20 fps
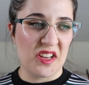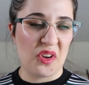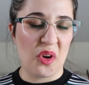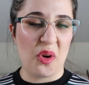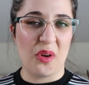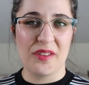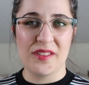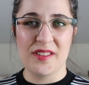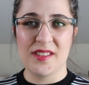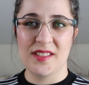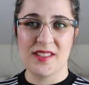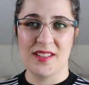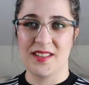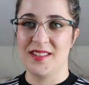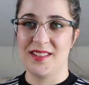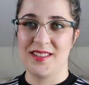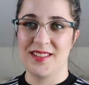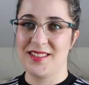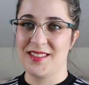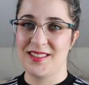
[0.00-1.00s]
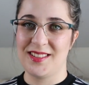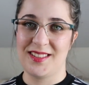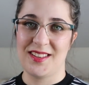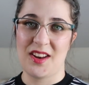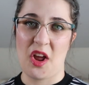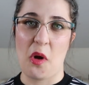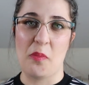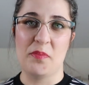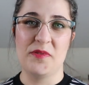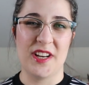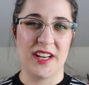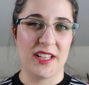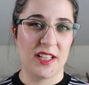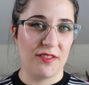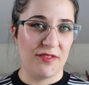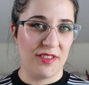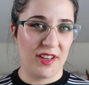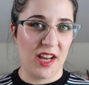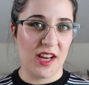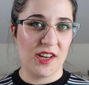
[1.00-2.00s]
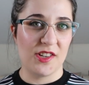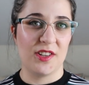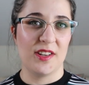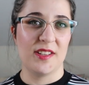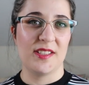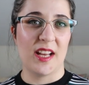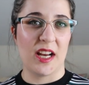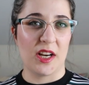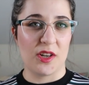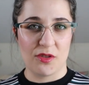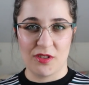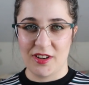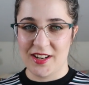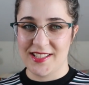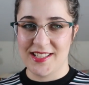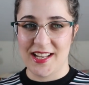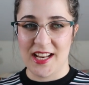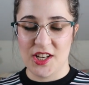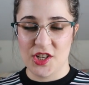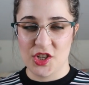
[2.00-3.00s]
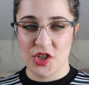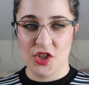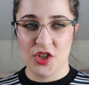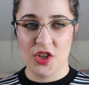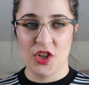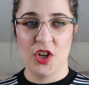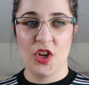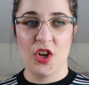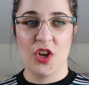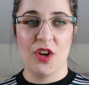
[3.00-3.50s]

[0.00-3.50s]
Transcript: constant objectification and sexualization